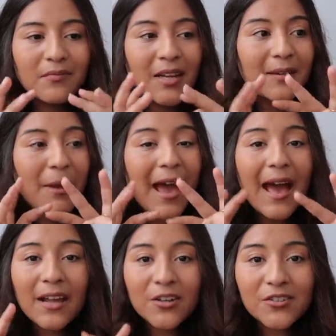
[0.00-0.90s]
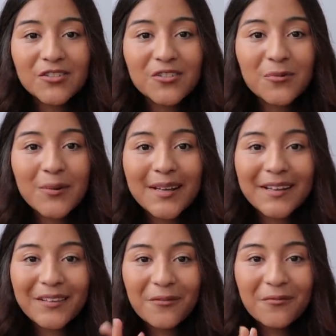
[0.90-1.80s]
like patterns to it
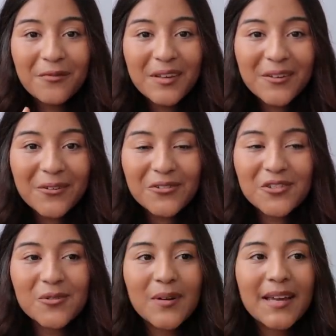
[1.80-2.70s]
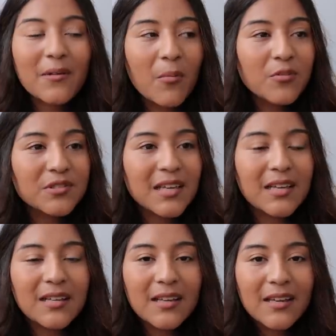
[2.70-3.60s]
and the feel to it, almost
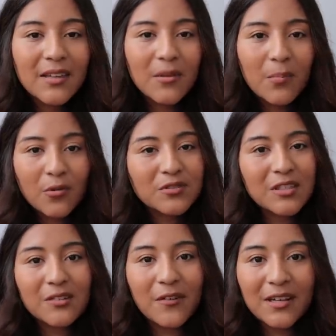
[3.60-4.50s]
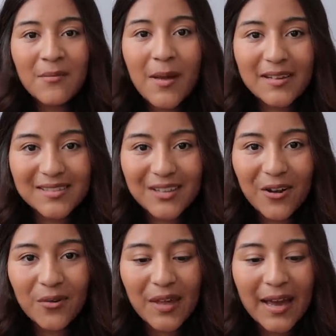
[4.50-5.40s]
like the bowls that you find in
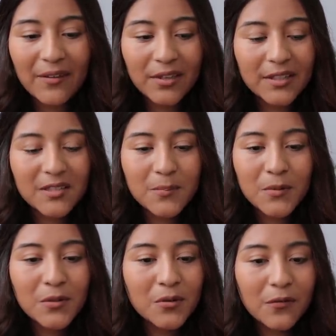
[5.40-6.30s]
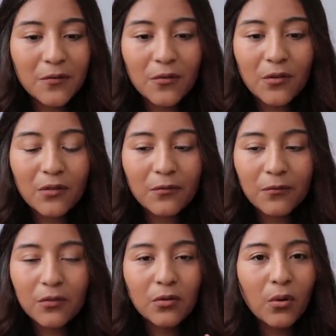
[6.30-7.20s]
Mexico that have like these beautiful
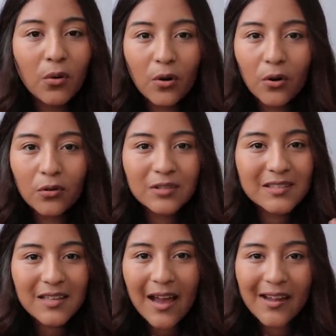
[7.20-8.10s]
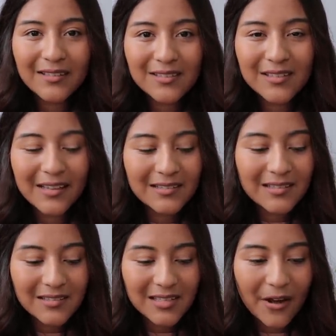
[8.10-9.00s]
floral designs and,
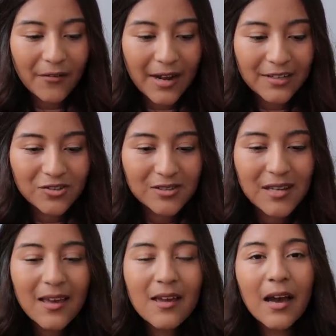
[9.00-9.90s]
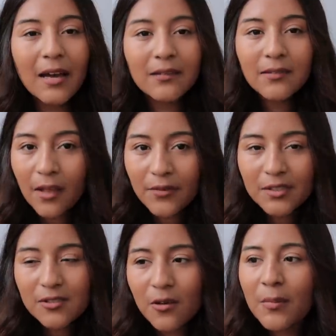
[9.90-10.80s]
and stuff. And I just, I love
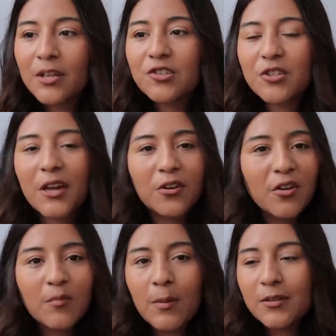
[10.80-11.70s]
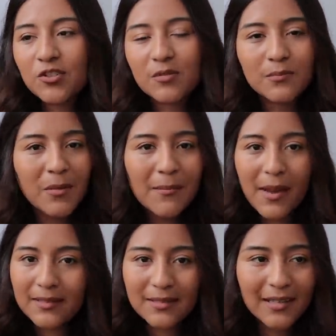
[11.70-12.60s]
it so much. I don't know if maybe it's just my
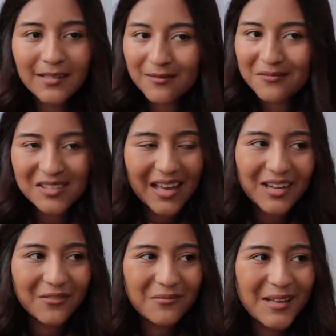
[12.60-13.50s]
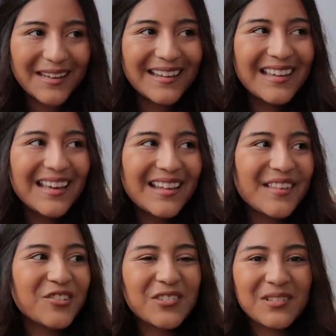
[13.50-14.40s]
Mexican side of me
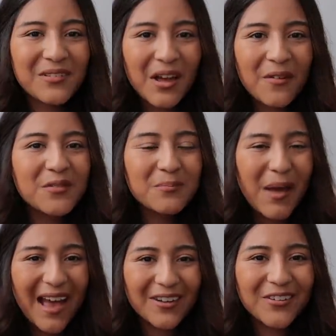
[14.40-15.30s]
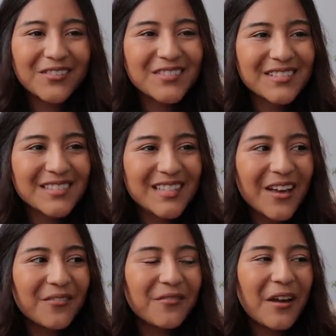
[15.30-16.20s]
that just loves patterns and
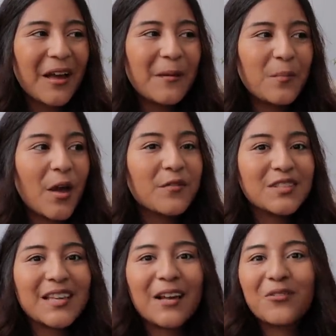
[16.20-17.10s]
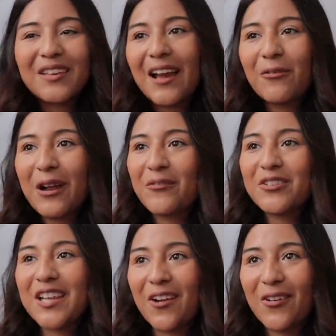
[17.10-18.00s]
stuff. Um, obviously, I don't think I would ever
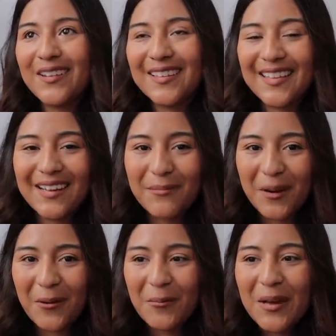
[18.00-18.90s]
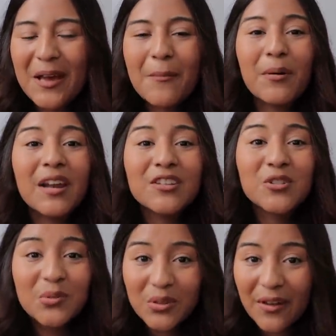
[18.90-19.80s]
decorate like that in my home, but I
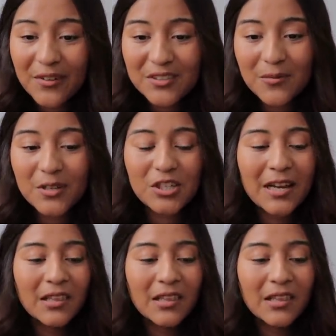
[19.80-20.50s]
do love it so much. I